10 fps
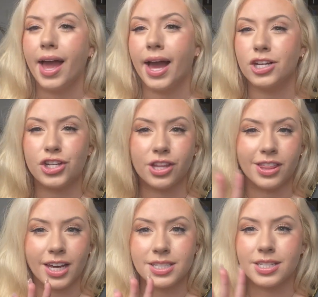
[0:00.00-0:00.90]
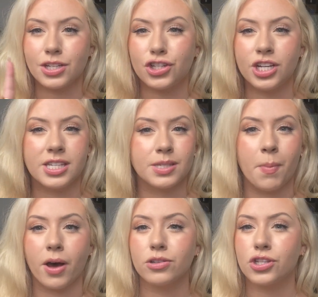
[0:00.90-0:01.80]
and she thinks she
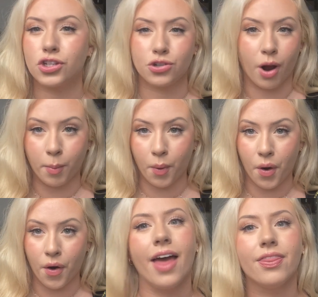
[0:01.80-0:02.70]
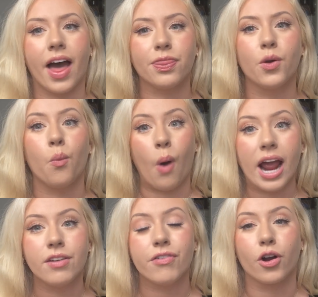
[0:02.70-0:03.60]
smells trouble and that the
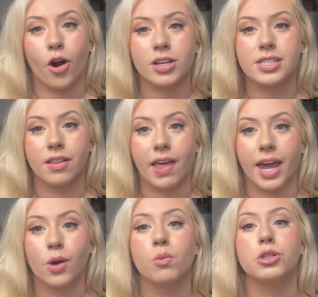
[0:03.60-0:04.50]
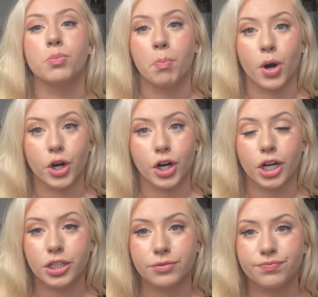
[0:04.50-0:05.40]
wife across the lake was
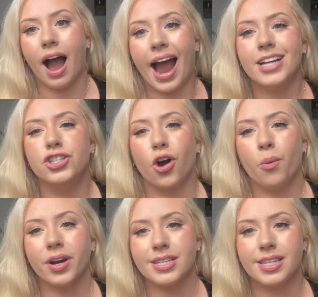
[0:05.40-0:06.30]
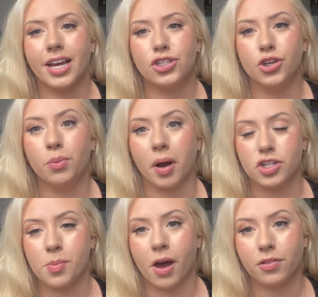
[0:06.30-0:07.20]
murdered. I don't want to say too much
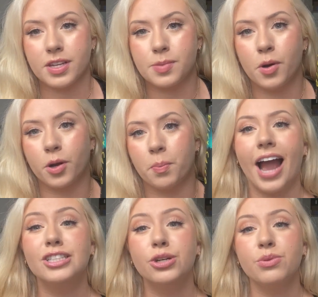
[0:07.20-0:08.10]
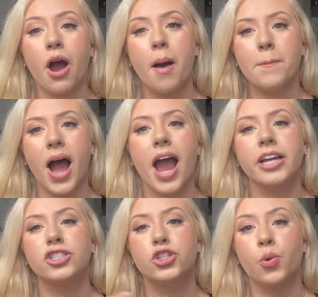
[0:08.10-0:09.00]
about this book. I do not
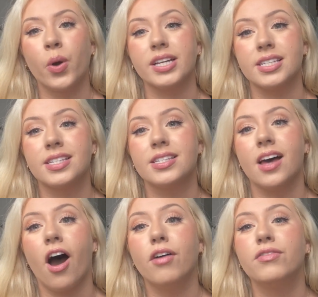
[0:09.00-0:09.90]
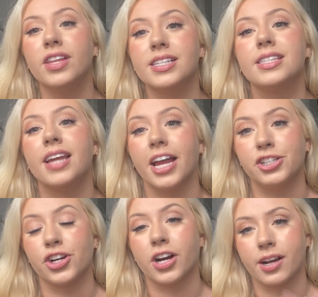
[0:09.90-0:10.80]
mind twists of this
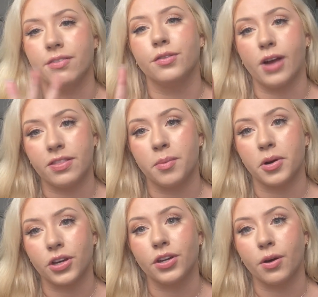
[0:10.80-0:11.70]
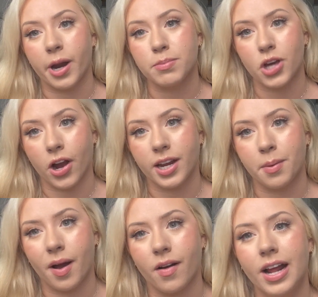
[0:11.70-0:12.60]
nature. If you've read the book, you know what I'm talking
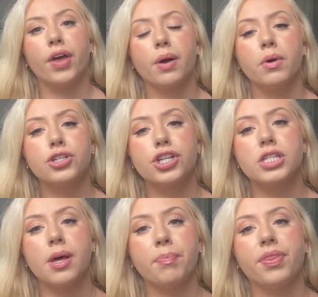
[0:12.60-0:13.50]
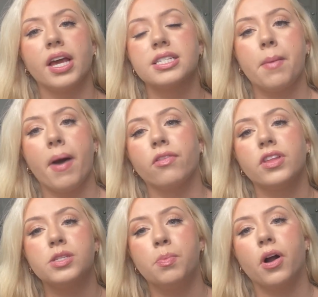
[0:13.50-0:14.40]
about. There were just some things about
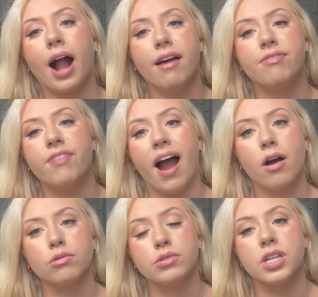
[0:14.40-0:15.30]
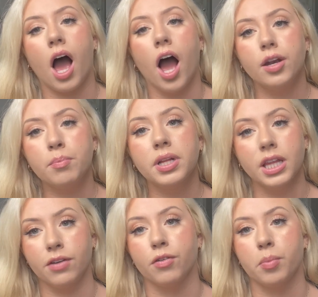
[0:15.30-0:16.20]
this book I found
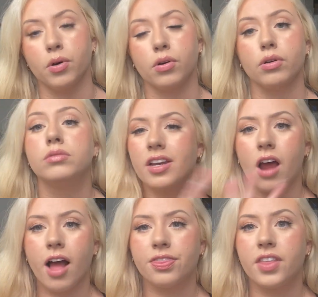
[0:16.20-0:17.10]
unbelievable, not